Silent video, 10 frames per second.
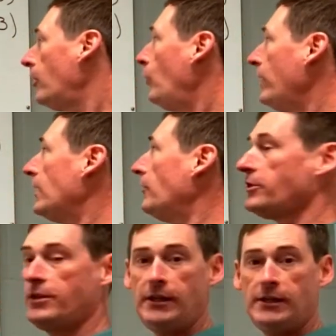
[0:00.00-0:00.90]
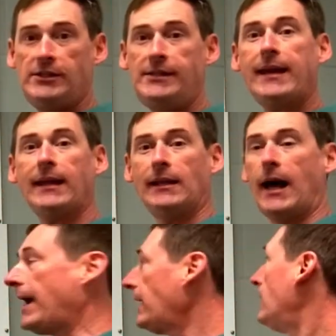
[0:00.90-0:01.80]
we go to the second
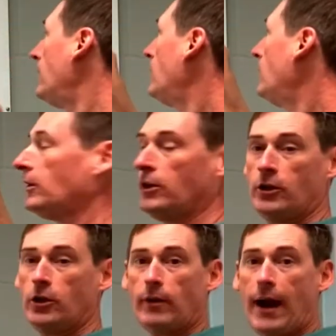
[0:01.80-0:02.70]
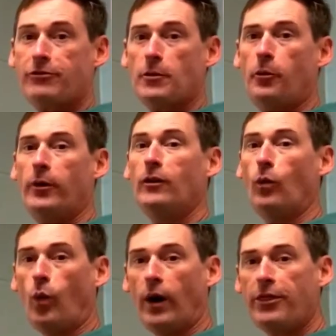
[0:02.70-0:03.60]
line. Graph the point
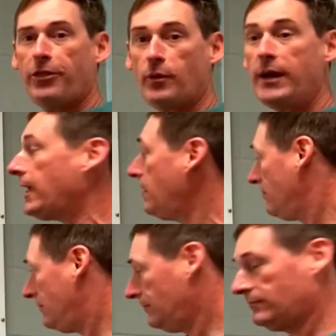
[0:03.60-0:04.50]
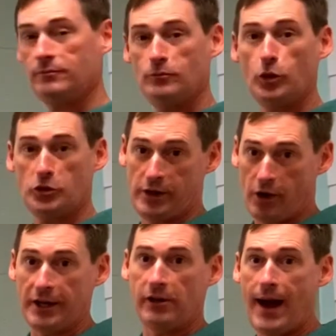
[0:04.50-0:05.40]
1, 3, which we
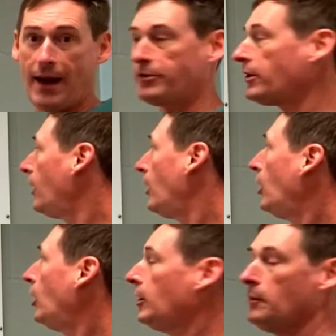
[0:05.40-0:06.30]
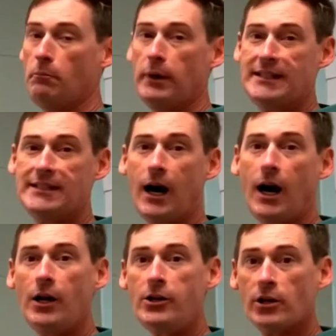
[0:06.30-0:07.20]
already graphed. But it's
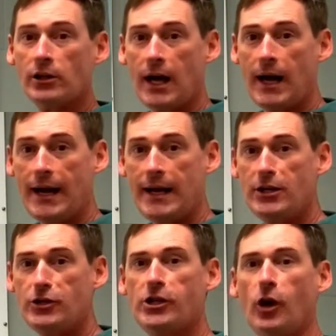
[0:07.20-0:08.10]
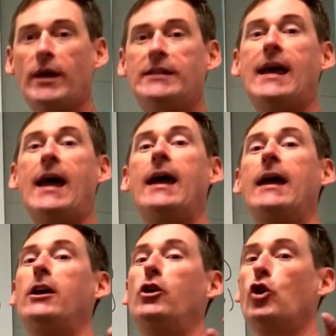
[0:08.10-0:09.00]
underlined, so it's
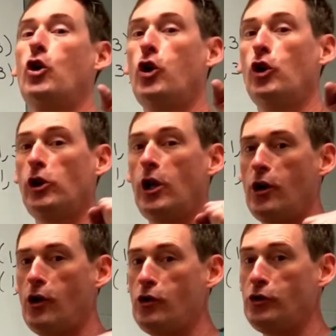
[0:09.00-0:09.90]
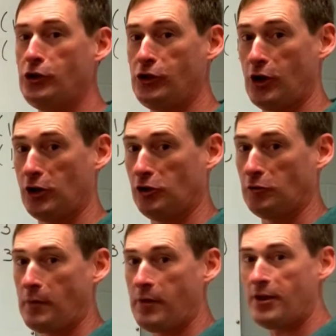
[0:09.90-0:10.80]
a closed circle.
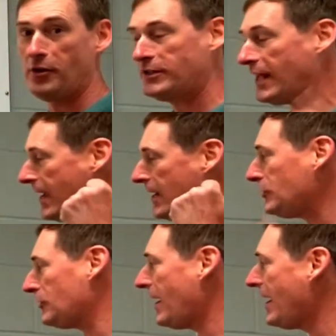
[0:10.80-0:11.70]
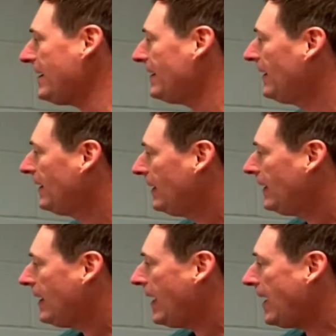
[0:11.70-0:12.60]
Remember those days, right?
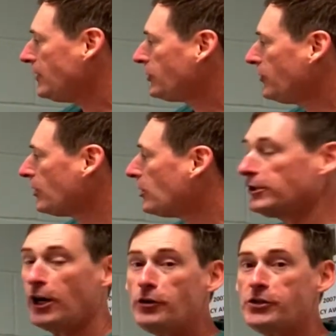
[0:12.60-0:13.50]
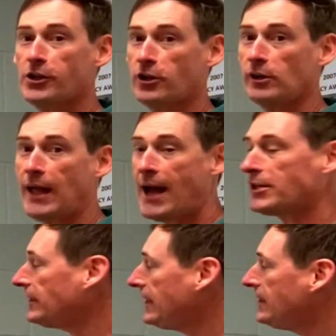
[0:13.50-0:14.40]
And so the closed circle
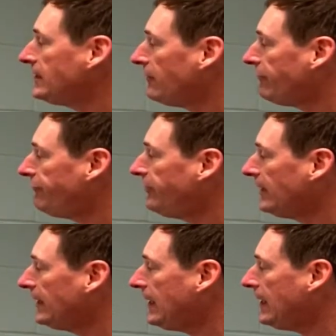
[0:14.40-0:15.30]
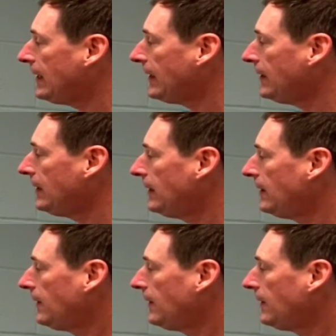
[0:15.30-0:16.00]
actually ends up filling in